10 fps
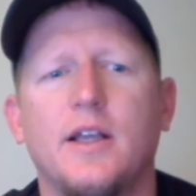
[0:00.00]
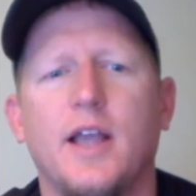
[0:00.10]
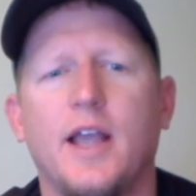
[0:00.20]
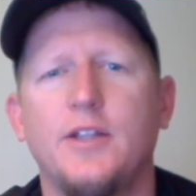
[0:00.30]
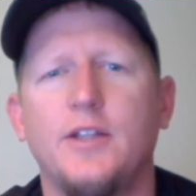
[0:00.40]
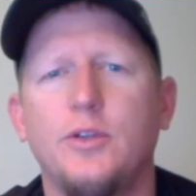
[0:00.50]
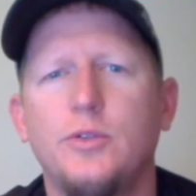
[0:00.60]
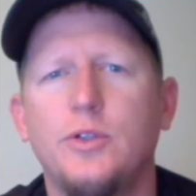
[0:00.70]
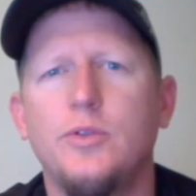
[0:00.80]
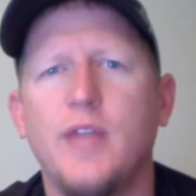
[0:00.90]
and you
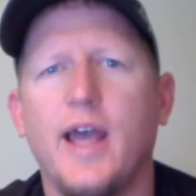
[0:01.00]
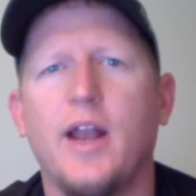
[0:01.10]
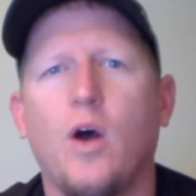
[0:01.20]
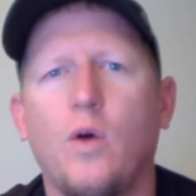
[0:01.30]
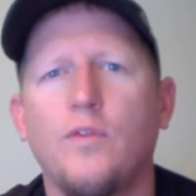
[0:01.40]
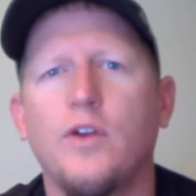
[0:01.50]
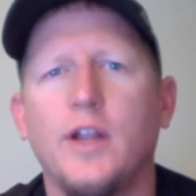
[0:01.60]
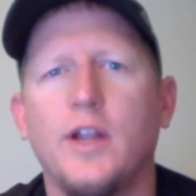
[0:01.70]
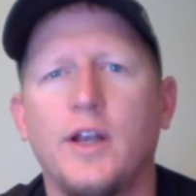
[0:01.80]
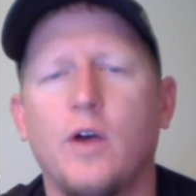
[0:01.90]
do that over
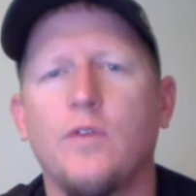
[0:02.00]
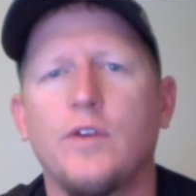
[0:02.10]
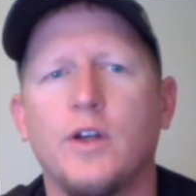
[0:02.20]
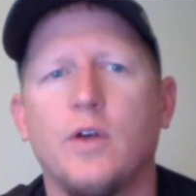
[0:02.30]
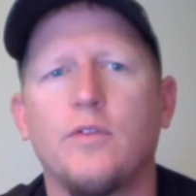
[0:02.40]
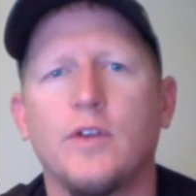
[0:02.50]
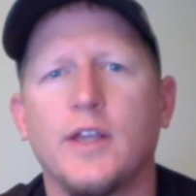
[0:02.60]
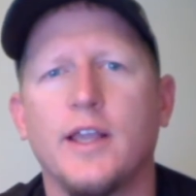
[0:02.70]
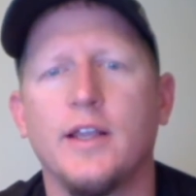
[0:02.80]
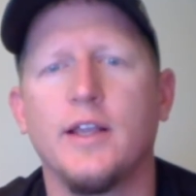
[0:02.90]
and over and over
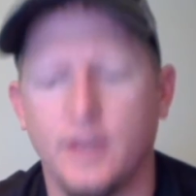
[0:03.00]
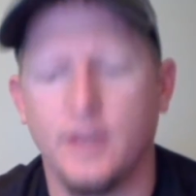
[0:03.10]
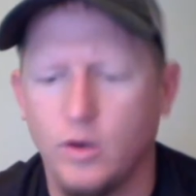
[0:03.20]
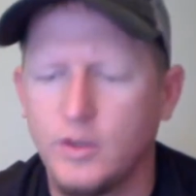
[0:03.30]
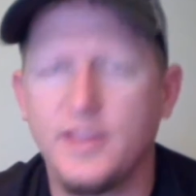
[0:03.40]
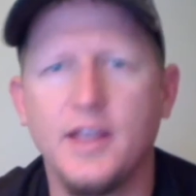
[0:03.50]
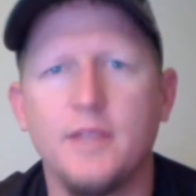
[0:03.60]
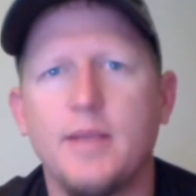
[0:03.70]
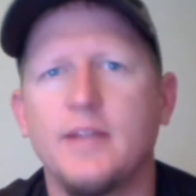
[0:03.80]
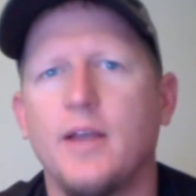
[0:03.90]
again, and only think
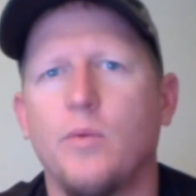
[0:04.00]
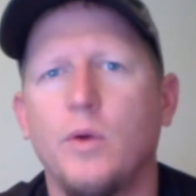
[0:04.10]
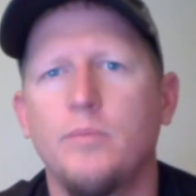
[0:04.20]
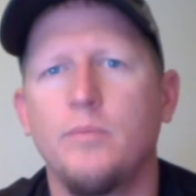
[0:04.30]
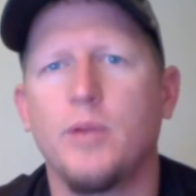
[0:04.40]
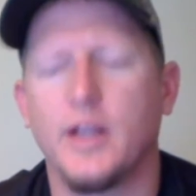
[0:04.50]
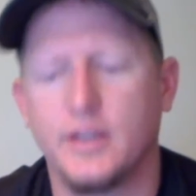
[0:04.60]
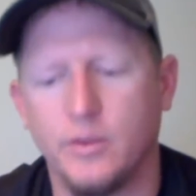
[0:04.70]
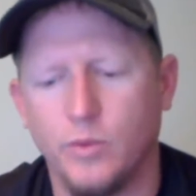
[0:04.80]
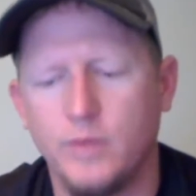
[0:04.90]
about that one brick,
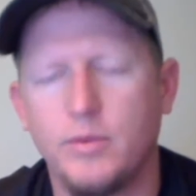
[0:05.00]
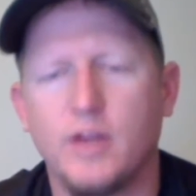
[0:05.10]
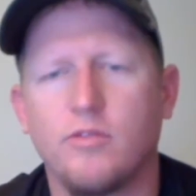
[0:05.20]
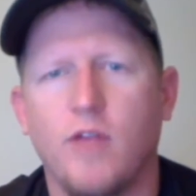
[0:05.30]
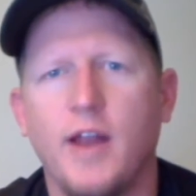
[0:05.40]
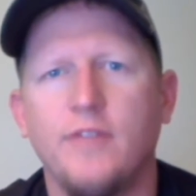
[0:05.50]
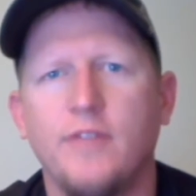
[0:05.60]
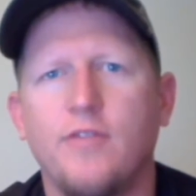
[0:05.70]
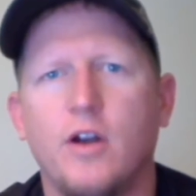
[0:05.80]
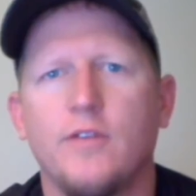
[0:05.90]
the one brick right in
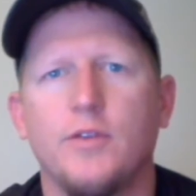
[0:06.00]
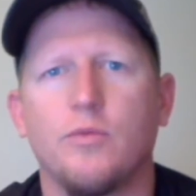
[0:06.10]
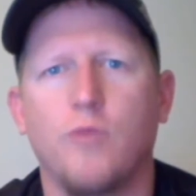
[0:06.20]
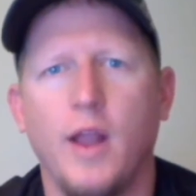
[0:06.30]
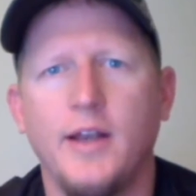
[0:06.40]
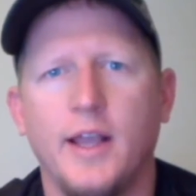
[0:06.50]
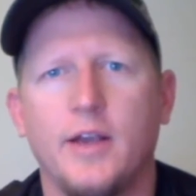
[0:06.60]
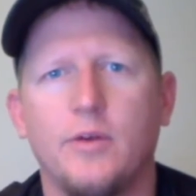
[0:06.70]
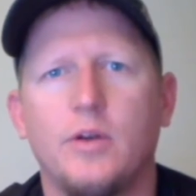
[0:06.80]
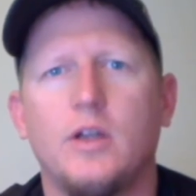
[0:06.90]
front of you right now,